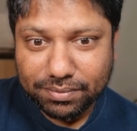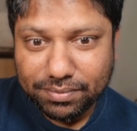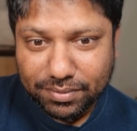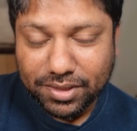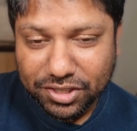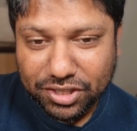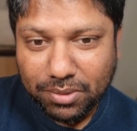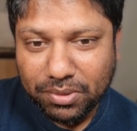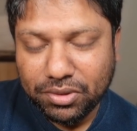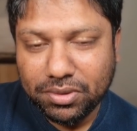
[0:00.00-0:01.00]
going to
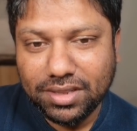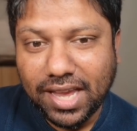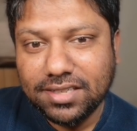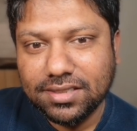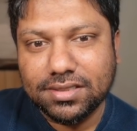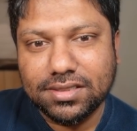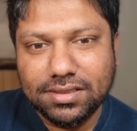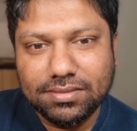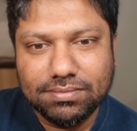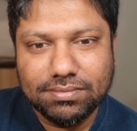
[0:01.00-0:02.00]
share with you the latest
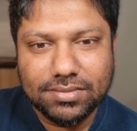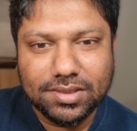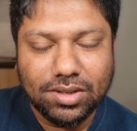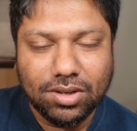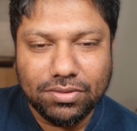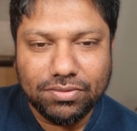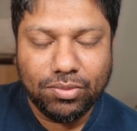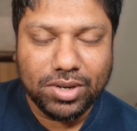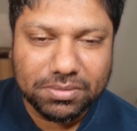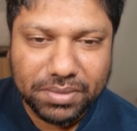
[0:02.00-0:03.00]
of
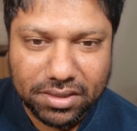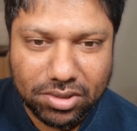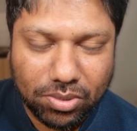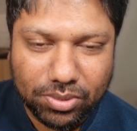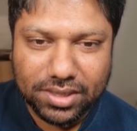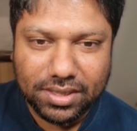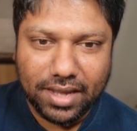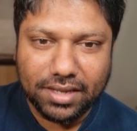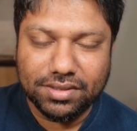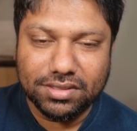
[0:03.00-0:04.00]
what's being called
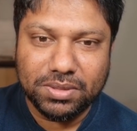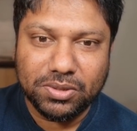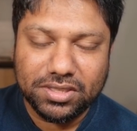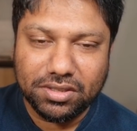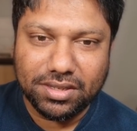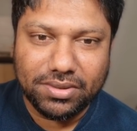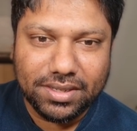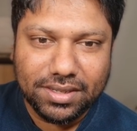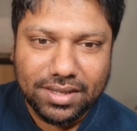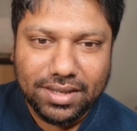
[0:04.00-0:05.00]
a conspiracy theory,